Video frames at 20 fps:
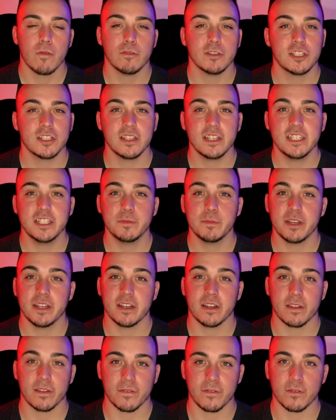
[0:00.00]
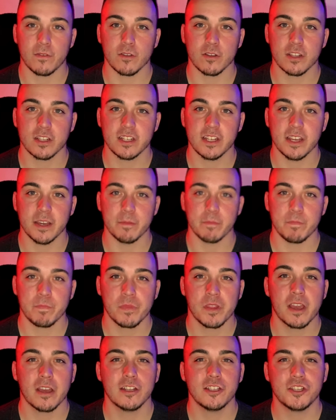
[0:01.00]
leads me into the fourth tip.
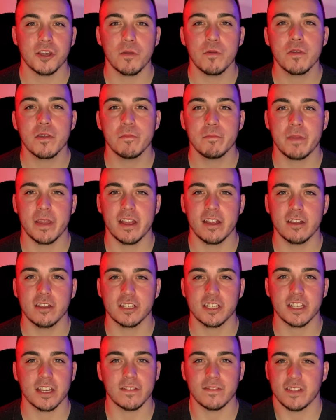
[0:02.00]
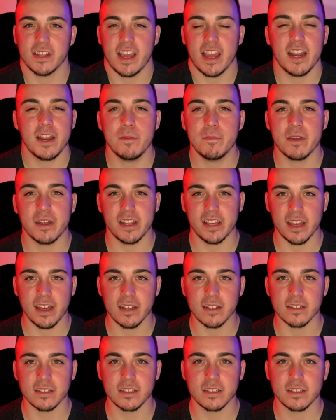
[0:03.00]
Don't compare yourself to anybody
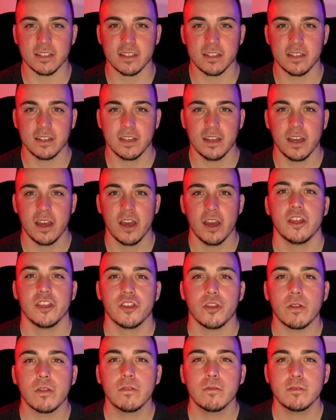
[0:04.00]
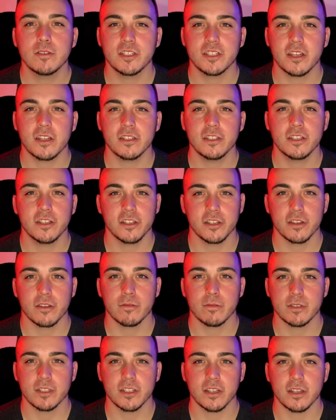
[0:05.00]
else. Your results are your
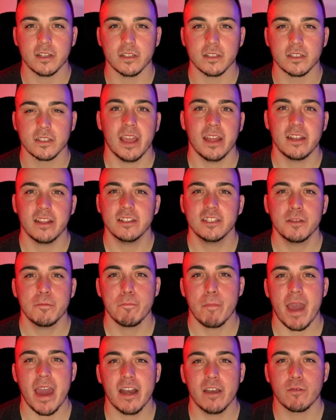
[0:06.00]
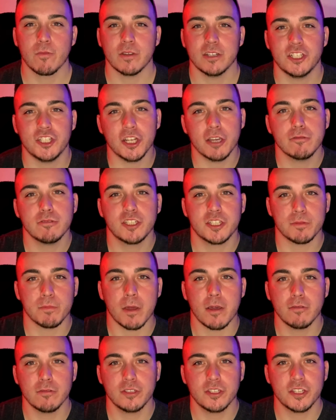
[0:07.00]
results. It doesn't matter what Joe
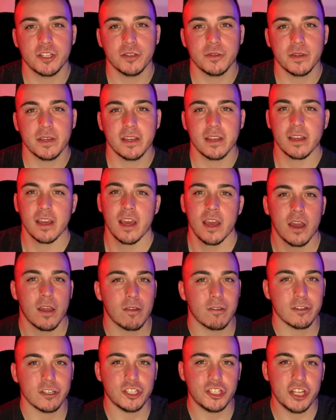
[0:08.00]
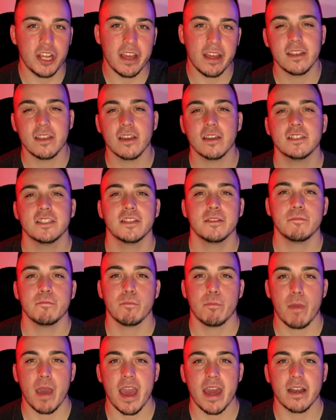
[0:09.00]
Smo's doing or Jen. It doesn't
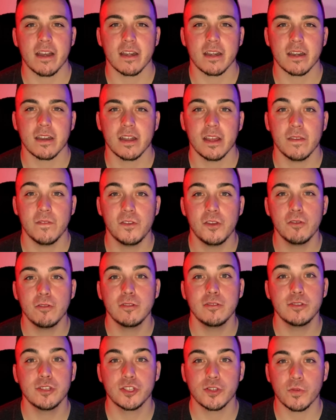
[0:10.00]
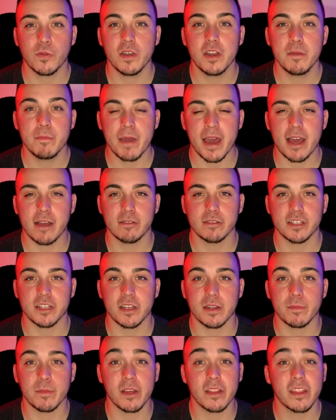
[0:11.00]
matter. If you lose 20 pounds in
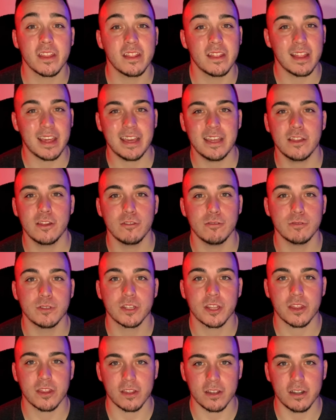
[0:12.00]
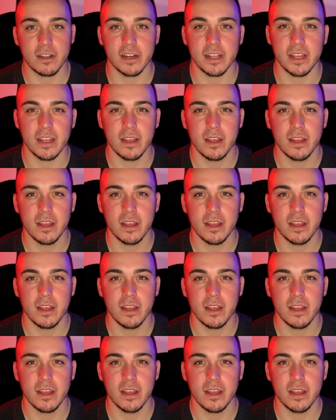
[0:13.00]
a month and they lose 30,